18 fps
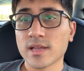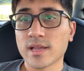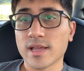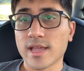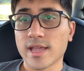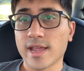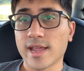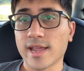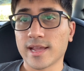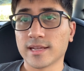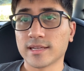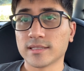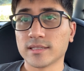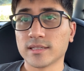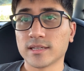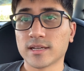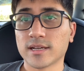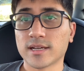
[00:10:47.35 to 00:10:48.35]

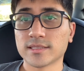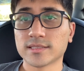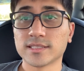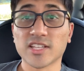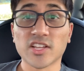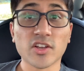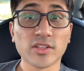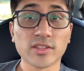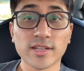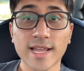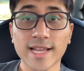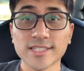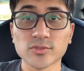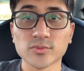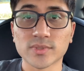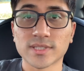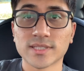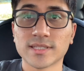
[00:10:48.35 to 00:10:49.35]
and see you on the next
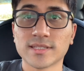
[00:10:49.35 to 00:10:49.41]
one.